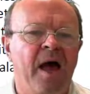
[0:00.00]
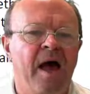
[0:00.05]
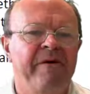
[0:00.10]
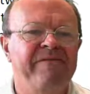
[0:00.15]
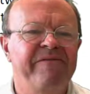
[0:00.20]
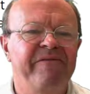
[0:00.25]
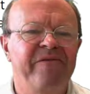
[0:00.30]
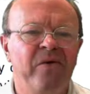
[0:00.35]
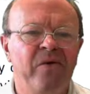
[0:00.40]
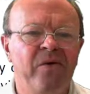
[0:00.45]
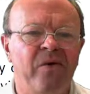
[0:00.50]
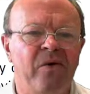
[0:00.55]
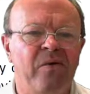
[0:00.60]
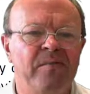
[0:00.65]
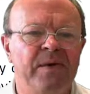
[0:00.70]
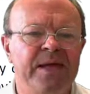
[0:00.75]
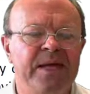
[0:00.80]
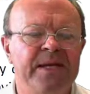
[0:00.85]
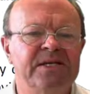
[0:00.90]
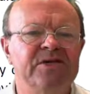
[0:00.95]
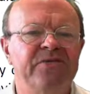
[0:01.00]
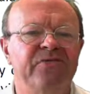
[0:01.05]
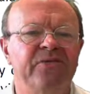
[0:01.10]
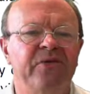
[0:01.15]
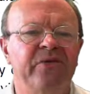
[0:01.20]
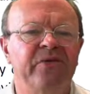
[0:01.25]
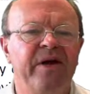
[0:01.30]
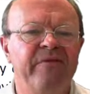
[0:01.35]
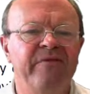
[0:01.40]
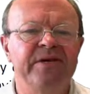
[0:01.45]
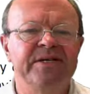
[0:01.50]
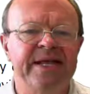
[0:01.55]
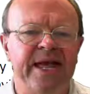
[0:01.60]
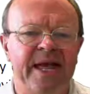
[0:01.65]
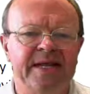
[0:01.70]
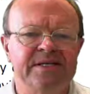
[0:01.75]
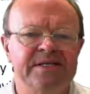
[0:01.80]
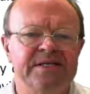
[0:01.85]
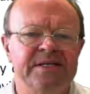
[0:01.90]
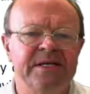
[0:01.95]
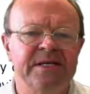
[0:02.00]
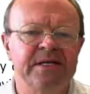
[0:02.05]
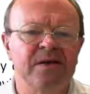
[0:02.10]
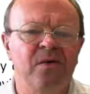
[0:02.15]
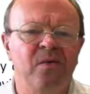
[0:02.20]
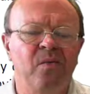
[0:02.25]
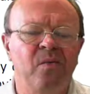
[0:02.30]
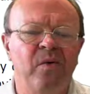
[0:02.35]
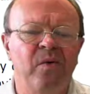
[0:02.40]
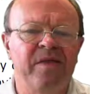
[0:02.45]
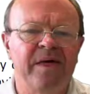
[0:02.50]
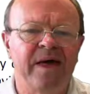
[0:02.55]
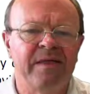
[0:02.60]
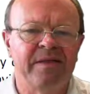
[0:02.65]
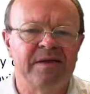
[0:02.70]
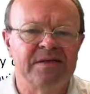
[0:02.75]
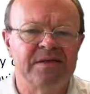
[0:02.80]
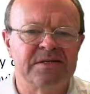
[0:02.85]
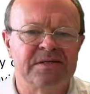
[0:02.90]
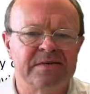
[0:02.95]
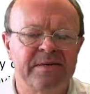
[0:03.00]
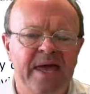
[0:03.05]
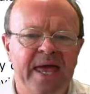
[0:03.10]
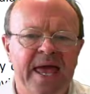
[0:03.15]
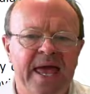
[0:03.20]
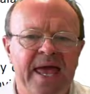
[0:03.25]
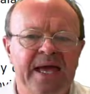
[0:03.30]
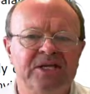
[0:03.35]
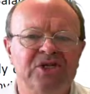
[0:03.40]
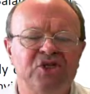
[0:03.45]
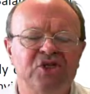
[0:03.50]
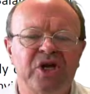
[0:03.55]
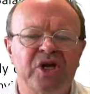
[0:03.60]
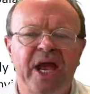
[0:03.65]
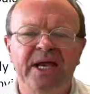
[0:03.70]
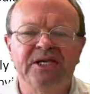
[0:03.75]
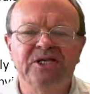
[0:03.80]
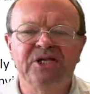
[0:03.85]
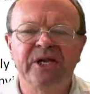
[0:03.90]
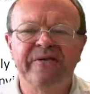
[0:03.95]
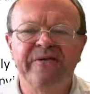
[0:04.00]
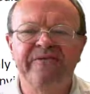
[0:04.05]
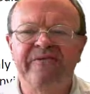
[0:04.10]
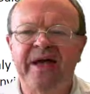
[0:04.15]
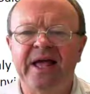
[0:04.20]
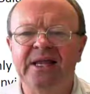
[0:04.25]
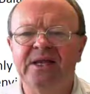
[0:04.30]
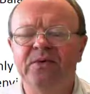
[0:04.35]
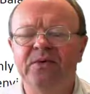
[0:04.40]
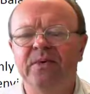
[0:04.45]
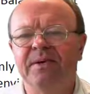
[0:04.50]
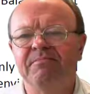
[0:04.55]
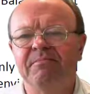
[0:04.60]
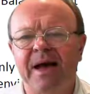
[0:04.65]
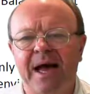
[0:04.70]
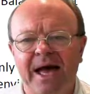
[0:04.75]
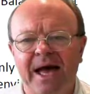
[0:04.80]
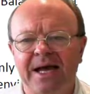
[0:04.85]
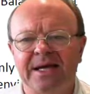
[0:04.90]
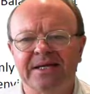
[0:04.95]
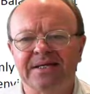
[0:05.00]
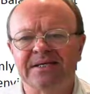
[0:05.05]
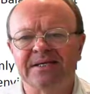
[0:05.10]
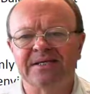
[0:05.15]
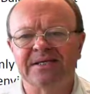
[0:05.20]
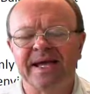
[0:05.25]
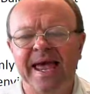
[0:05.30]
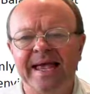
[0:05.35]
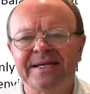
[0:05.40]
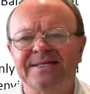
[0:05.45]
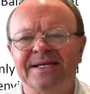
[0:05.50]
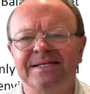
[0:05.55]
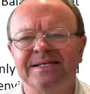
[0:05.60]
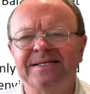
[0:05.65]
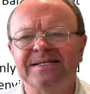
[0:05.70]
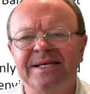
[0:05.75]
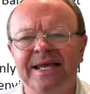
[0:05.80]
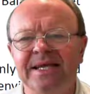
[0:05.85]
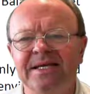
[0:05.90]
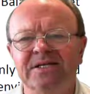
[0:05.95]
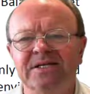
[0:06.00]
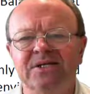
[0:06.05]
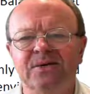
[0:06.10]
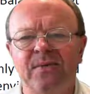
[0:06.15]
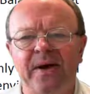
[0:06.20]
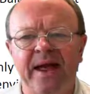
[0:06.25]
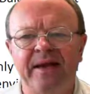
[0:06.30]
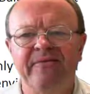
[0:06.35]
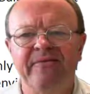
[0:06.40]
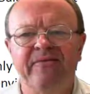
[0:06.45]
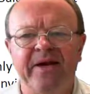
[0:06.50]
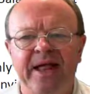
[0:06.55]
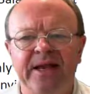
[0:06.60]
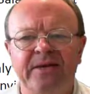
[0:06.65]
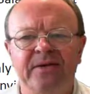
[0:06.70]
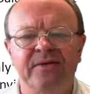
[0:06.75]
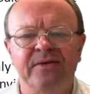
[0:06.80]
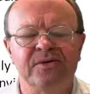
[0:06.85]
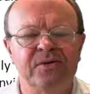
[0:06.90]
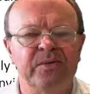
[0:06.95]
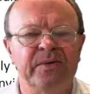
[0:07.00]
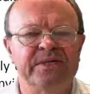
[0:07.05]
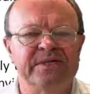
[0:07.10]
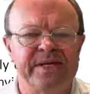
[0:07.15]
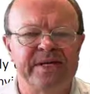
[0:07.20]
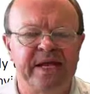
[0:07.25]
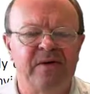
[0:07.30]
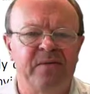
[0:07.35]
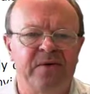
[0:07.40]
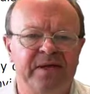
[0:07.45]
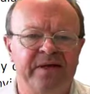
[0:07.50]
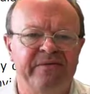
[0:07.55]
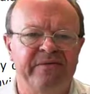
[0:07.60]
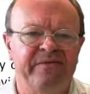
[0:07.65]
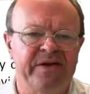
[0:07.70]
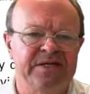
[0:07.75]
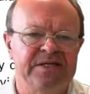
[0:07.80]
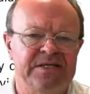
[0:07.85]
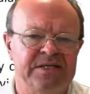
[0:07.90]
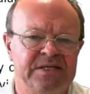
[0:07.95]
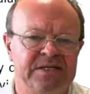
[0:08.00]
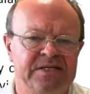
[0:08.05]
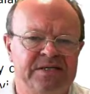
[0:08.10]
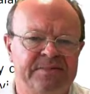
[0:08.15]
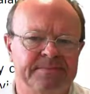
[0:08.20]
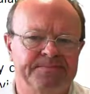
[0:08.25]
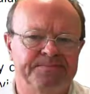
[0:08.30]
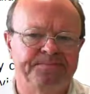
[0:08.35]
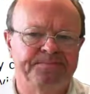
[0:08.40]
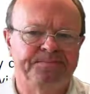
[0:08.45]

A firm is forever dancing with others, exchanging value in markets as it seeks to add value to its equity investors.